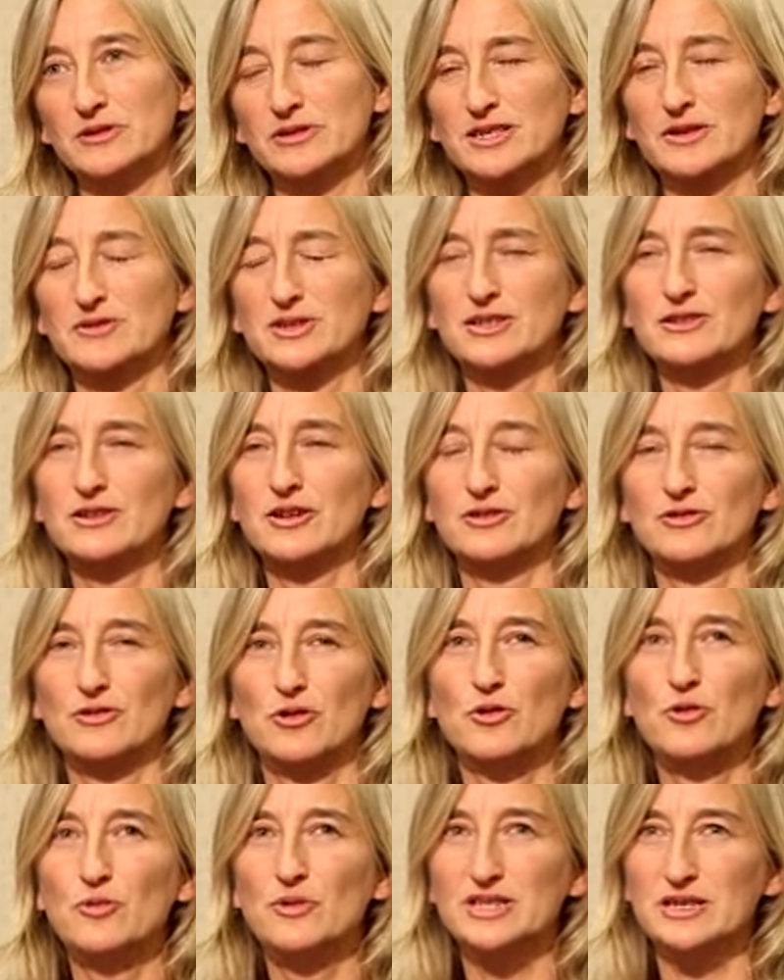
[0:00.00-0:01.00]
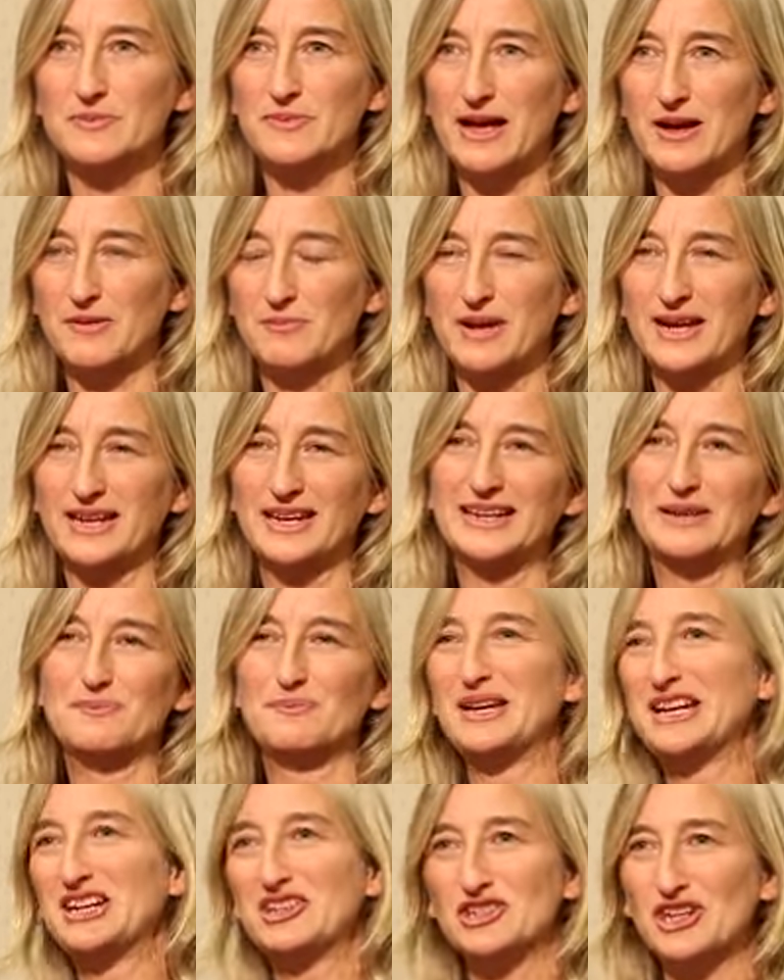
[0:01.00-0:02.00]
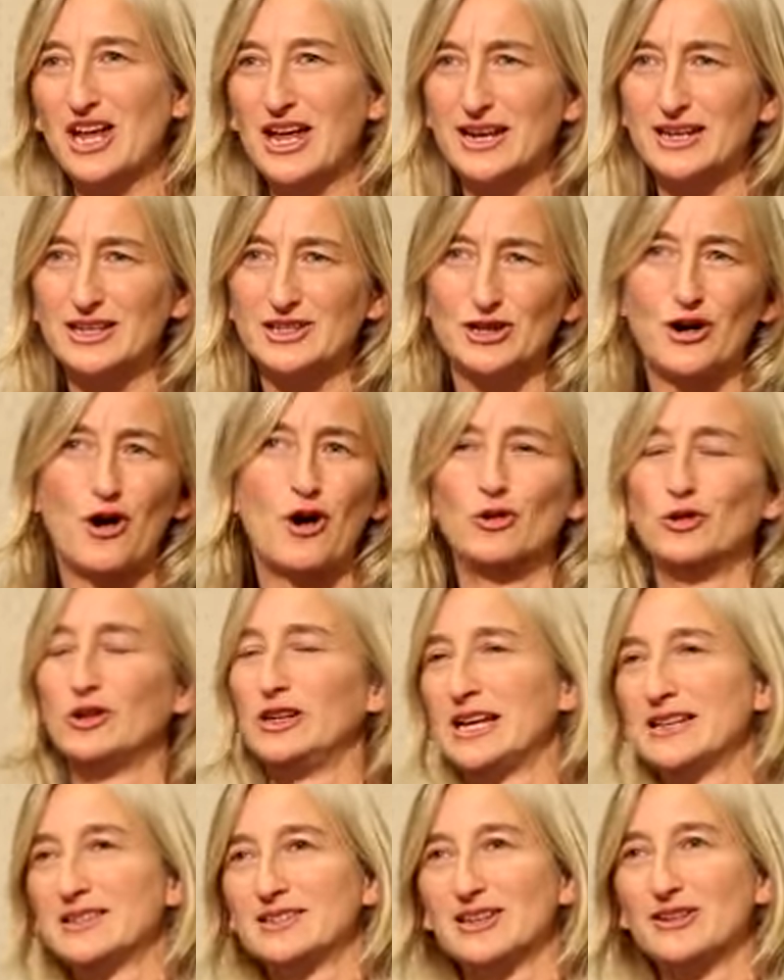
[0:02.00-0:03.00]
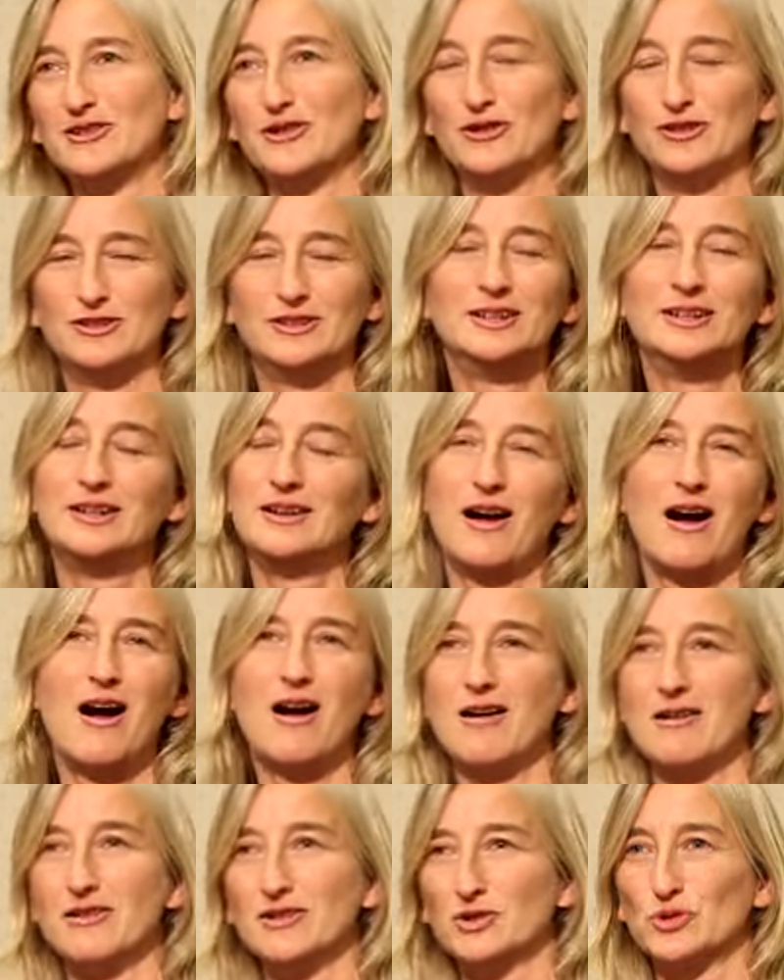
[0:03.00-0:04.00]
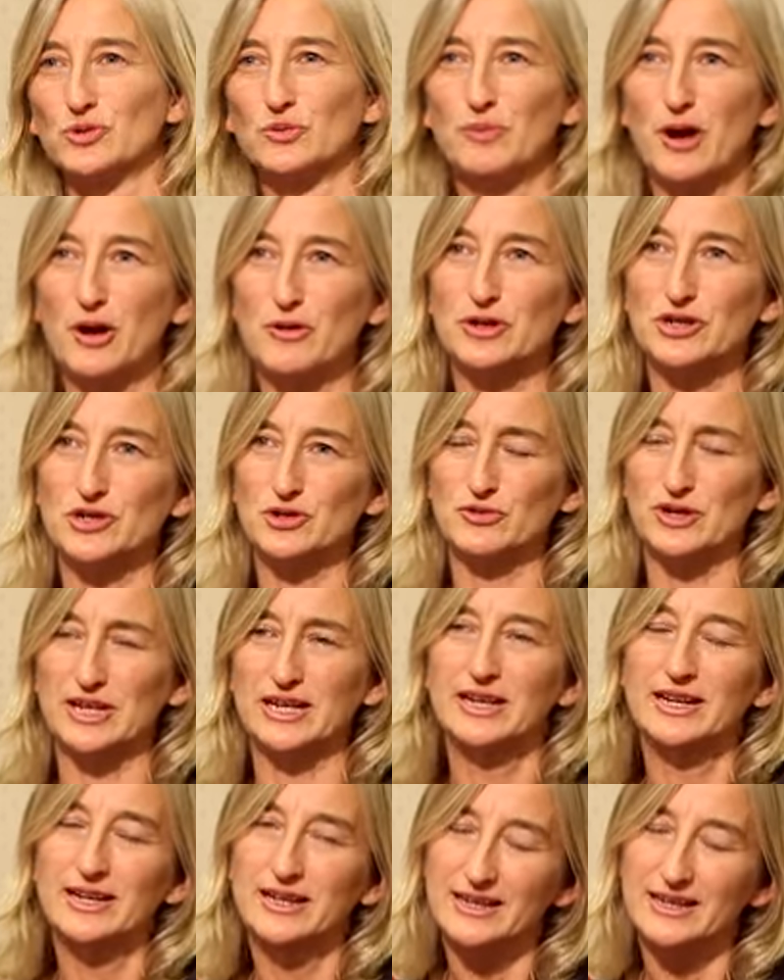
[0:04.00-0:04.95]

So it's not always about making a big change, a whole lesson on art or poetry.